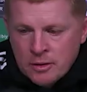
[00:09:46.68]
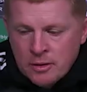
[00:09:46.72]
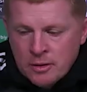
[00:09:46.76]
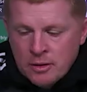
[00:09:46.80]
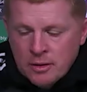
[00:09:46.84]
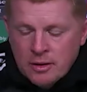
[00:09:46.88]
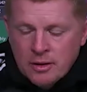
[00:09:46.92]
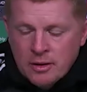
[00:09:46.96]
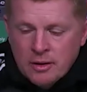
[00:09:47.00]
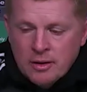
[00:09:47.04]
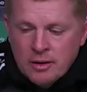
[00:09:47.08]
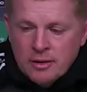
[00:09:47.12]

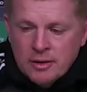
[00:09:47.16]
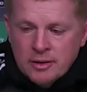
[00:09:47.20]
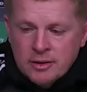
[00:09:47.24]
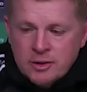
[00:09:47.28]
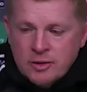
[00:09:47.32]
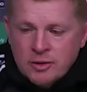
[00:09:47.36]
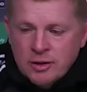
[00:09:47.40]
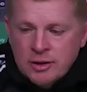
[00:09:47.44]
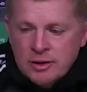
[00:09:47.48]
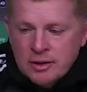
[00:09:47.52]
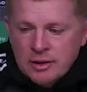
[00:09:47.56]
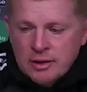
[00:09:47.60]
Uh, it's
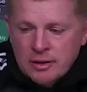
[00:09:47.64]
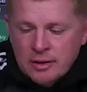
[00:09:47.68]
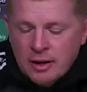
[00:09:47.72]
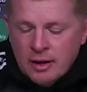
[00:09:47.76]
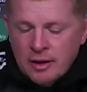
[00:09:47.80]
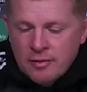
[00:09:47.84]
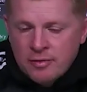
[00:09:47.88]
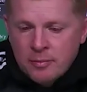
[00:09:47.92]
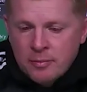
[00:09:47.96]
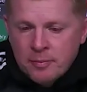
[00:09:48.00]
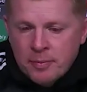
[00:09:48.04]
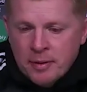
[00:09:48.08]
great to
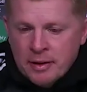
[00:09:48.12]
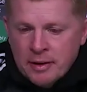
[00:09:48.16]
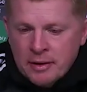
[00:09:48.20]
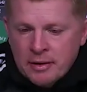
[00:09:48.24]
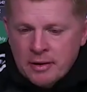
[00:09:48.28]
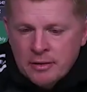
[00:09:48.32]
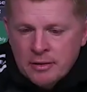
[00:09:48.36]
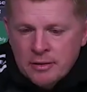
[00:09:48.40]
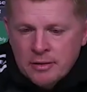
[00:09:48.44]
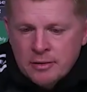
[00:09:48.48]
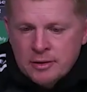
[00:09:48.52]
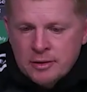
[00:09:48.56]
have him back. You
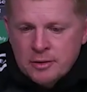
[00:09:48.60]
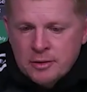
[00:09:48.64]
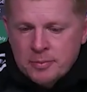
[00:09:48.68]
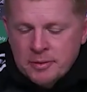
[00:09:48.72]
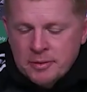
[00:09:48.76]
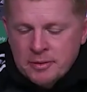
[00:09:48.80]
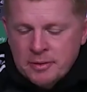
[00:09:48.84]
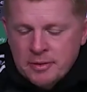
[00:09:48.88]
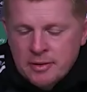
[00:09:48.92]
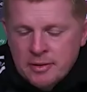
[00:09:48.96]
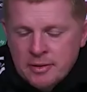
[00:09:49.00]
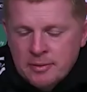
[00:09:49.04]
know, it's
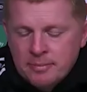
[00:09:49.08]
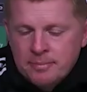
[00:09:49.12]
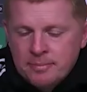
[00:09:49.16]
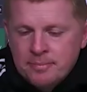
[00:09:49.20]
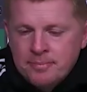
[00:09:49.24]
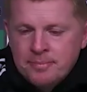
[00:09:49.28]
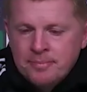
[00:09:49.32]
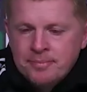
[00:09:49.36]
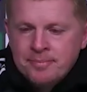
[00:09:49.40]
been... Um,